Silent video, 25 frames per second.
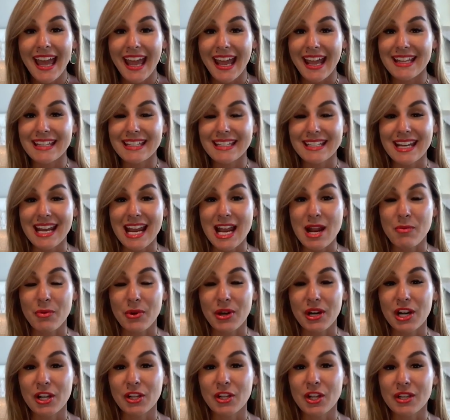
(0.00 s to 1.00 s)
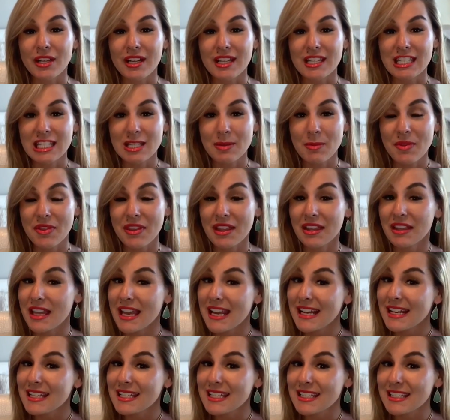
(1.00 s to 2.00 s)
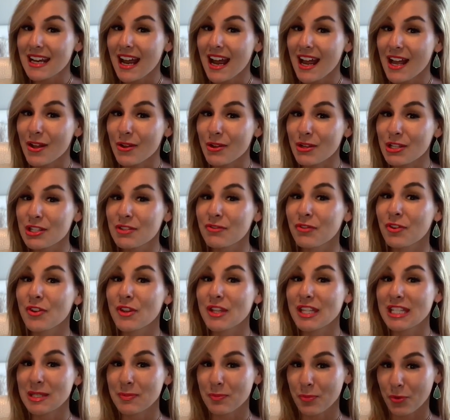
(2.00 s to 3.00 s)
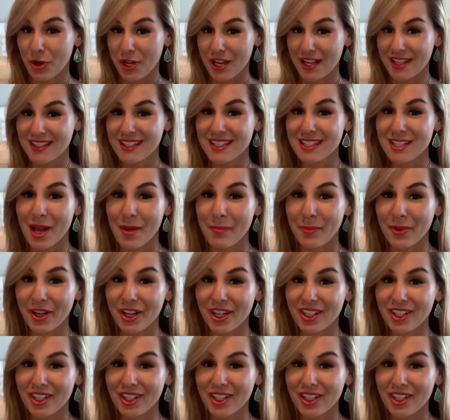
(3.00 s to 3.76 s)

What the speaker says: and today we're gonna look at some of the latest styles for this spring and summer.